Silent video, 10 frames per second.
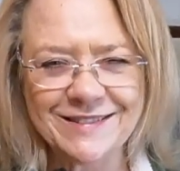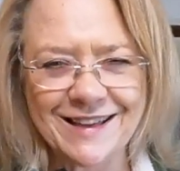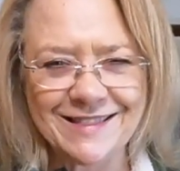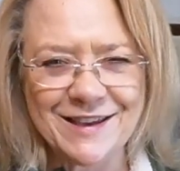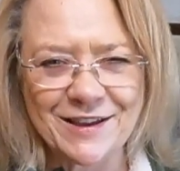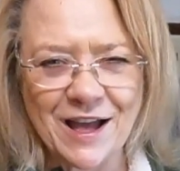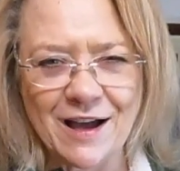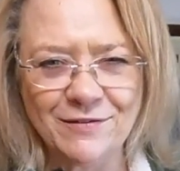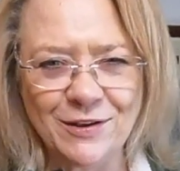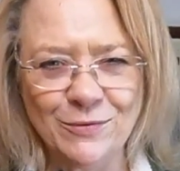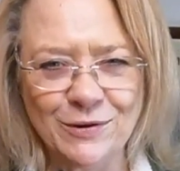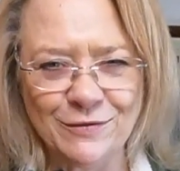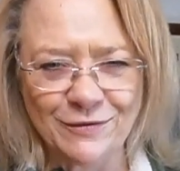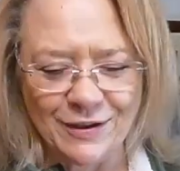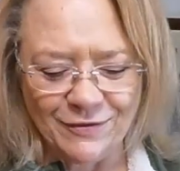that the agave would
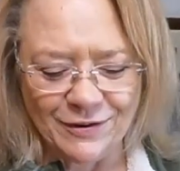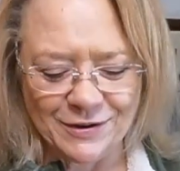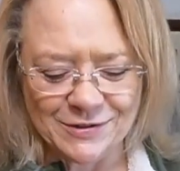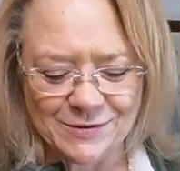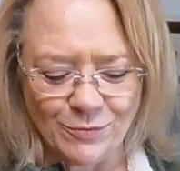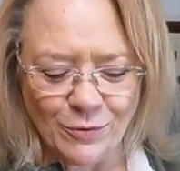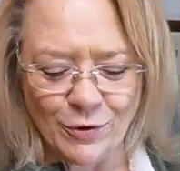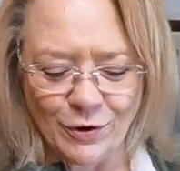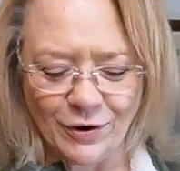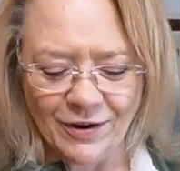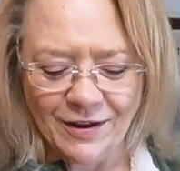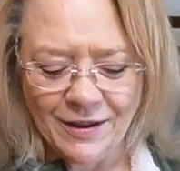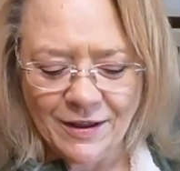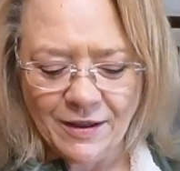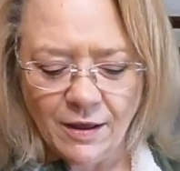have given us more
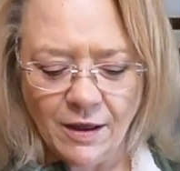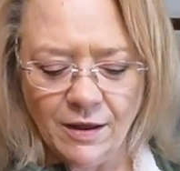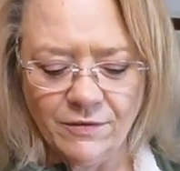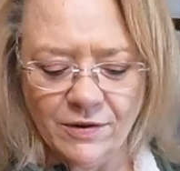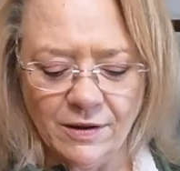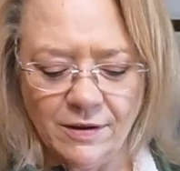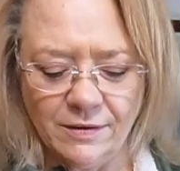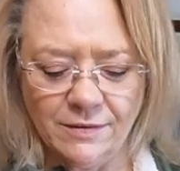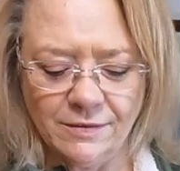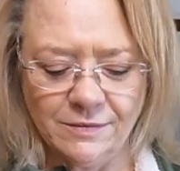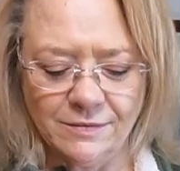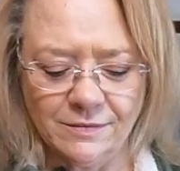of a